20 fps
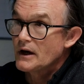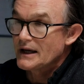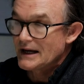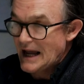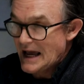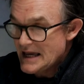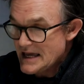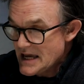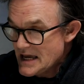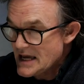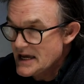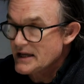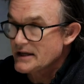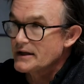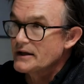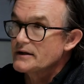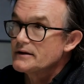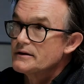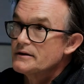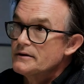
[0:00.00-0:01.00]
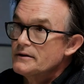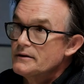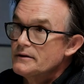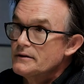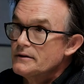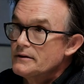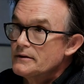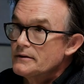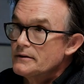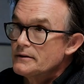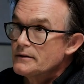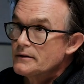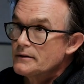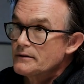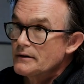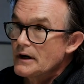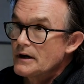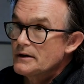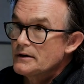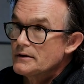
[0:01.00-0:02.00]
and I hit it,
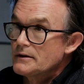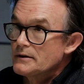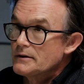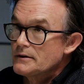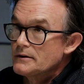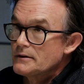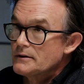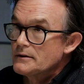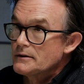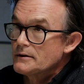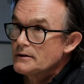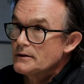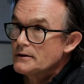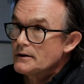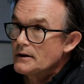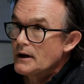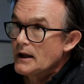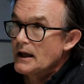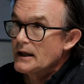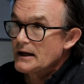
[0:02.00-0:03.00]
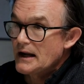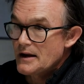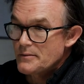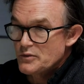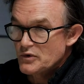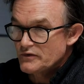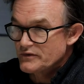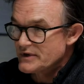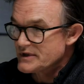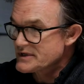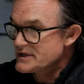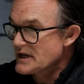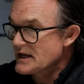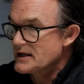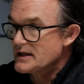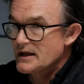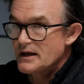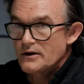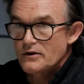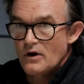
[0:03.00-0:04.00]
right? And I moved to San
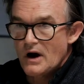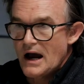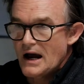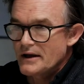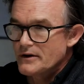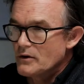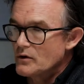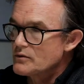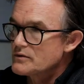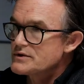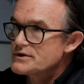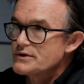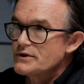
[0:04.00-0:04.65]
Diego, I don't